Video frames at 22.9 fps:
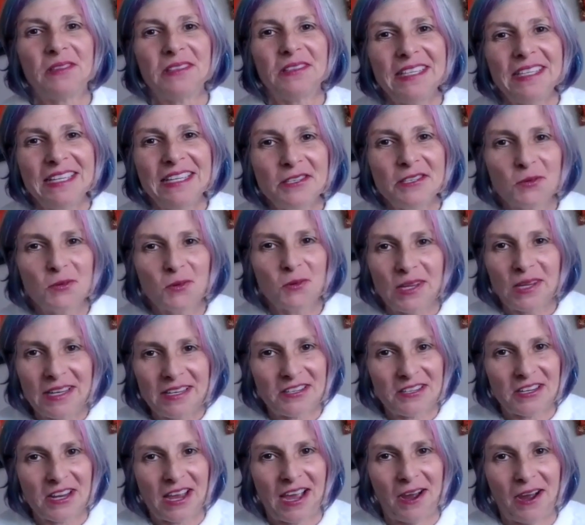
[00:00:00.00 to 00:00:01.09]
please
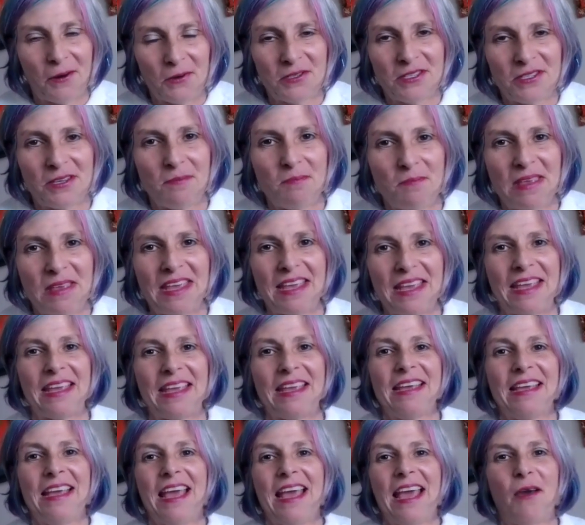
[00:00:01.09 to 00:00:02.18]
reach out to
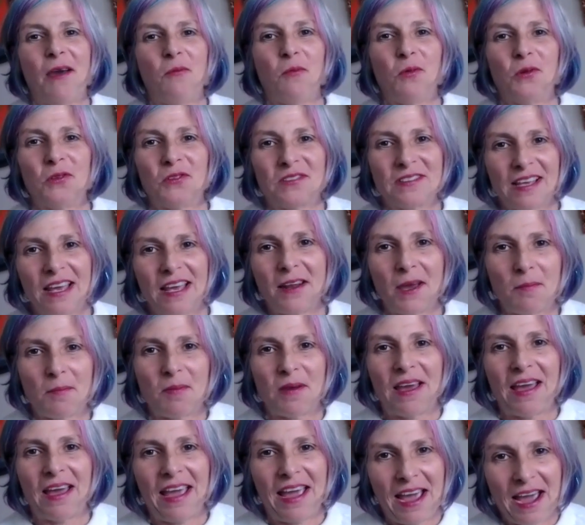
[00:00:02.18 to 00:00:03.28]
me and we'll set up
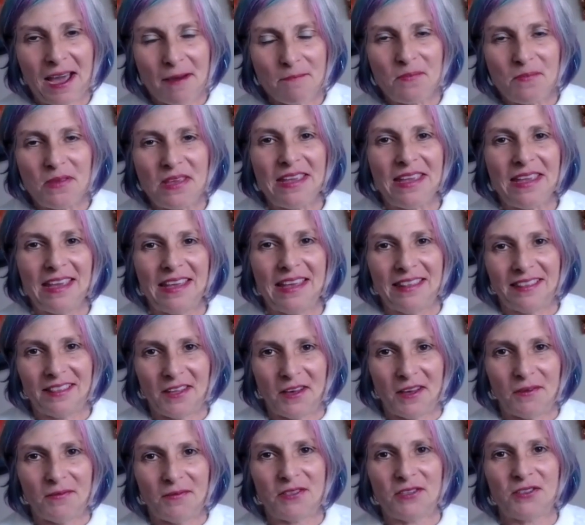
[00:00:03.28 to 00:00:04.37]
a happy in
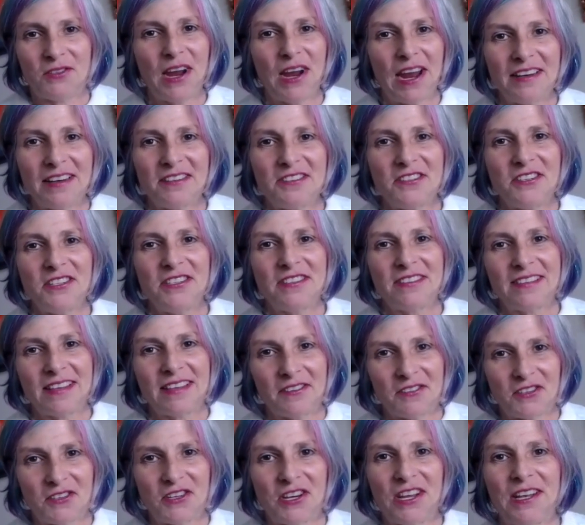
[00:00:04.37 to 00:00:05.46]
love strategy
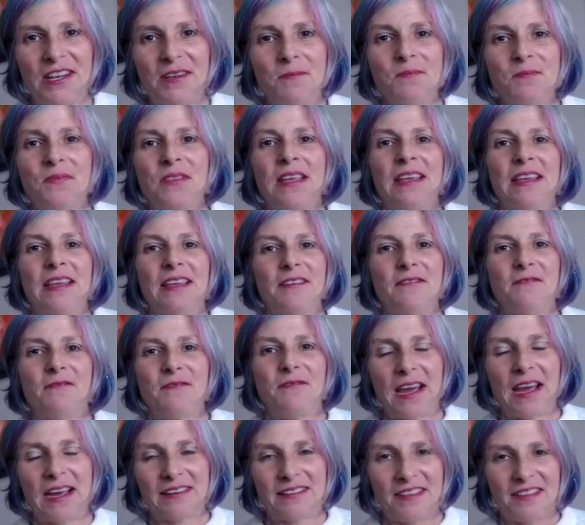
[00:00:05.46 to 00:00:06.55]
session in
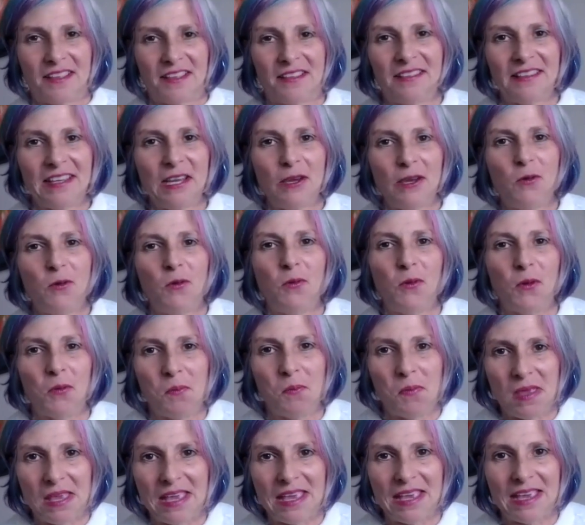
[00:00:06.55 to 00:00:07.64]
fact the link
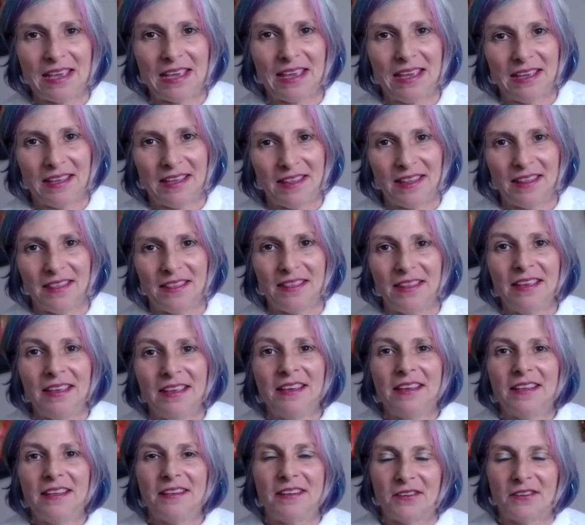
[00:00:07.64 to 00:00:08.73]
will be in
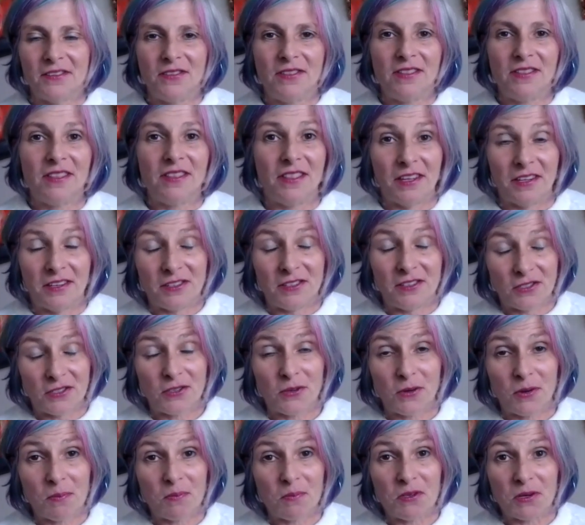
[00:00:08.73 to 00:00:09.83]
the, the
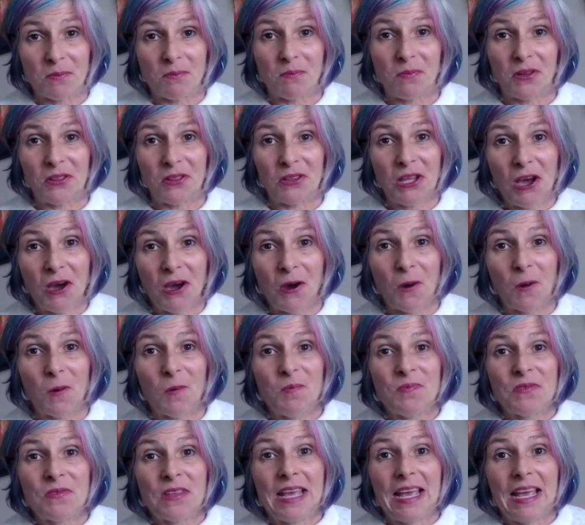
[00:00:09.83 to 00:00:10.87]
description below